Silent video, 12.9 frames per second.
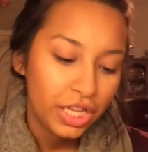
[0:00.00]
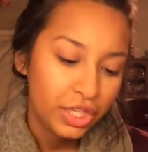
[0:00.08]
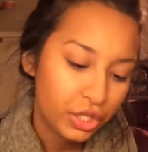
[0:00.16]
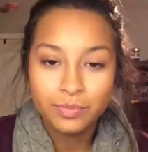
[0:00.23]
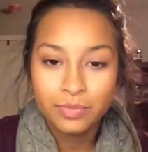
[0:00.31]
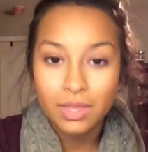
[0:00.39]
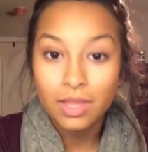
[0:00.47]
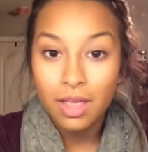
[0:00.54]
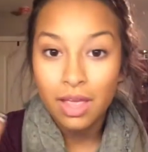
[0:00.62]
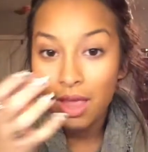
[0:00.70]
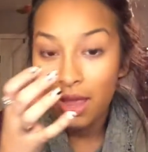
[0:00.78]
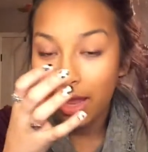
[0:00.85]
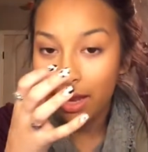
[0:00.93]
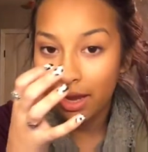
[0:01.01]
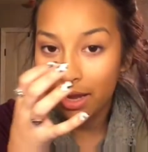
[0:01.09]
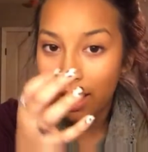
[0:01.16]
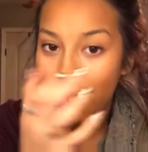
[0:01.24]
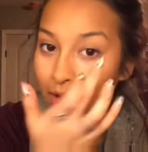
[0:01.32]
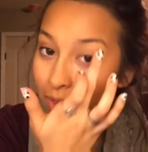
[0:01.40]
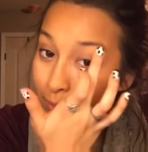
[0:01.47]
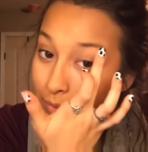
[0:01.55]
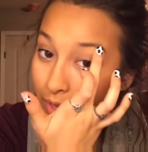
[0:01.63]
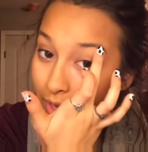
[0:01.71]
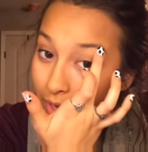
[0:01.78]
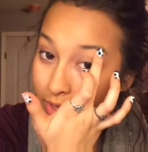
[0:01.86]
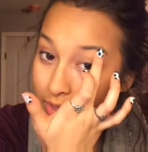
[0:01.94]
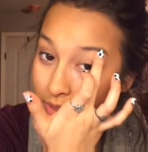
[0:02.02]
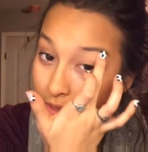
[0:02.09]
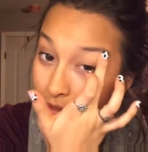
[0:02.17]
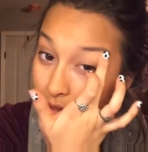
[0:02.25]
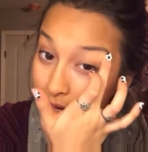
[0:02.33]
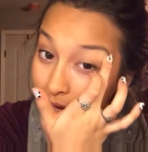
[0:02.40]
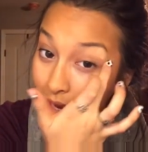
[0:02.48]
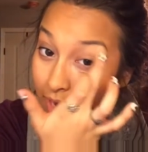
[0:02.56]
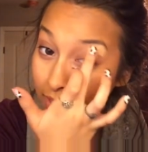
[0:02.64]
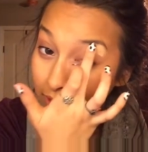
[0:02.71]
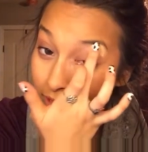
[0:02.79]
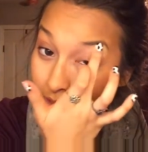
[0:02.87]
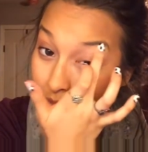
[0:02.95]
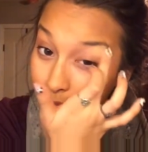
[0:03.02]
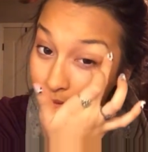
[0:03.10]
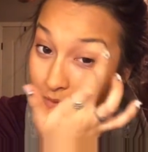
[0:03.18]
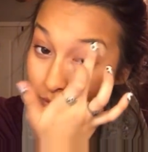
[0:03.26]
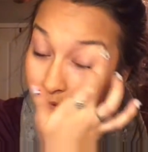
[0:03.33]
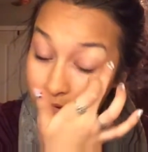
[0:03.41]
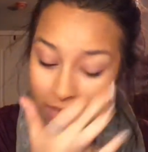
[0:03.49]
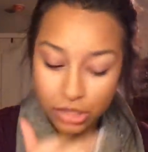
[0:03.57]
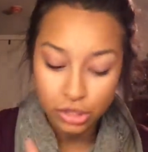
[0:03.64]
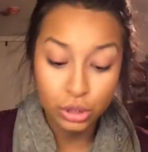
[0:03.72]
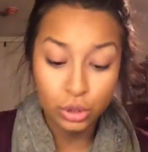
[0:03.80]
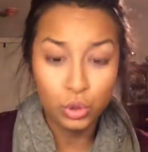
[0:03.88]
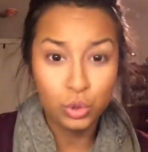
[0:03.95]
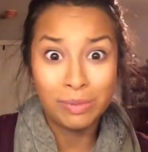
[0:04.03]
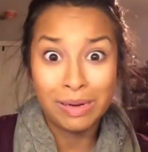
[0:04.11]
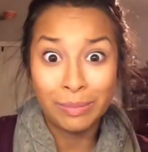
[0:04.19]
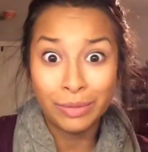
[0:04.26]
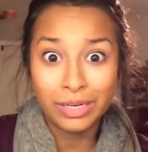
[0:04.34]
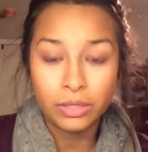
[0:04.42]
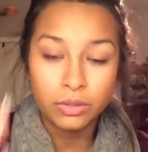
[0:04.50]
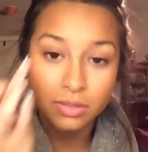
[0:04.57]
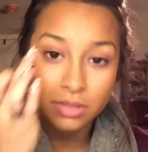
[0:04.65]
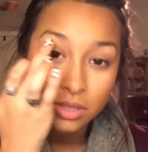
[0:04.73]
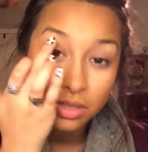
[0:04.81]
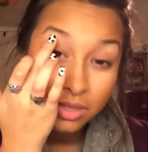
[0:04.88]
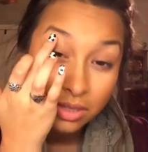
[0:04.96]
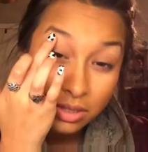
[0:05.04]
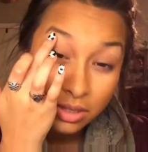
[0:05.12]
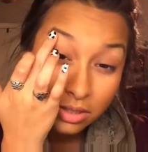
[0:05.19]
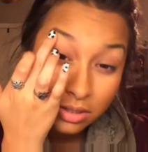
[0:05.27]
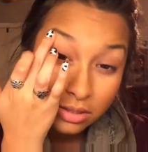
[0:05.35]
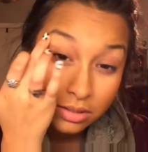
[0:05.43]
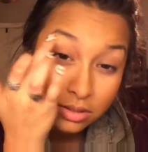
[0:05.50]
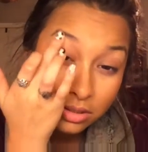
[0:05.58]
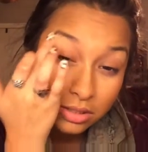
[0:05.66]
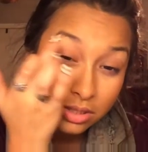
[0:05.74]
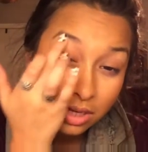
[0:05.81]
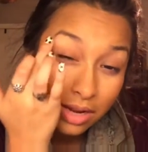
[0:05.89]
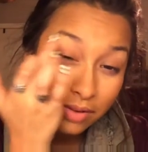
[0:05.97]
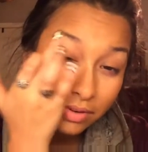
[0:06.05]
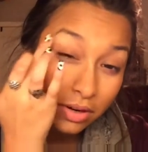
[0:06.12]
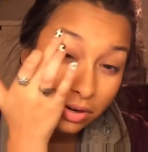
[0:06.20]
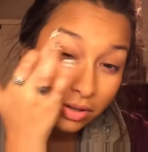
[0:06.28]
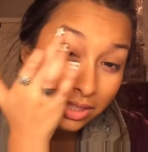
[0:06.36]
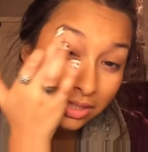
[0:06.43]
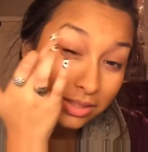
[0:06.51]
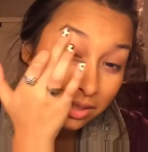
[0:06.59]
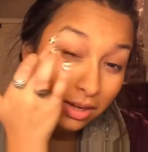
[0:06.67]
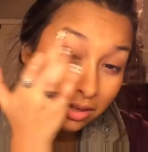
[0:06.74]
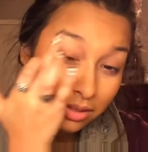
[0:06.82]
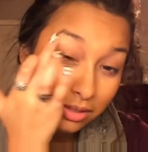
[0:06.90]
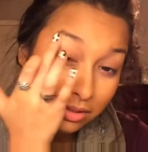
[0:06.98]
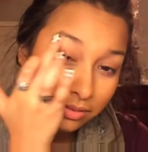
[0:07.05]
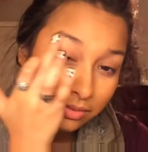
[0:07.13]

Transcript: So, and I apply it, I highlight before I actually do my brows, just to have it already done.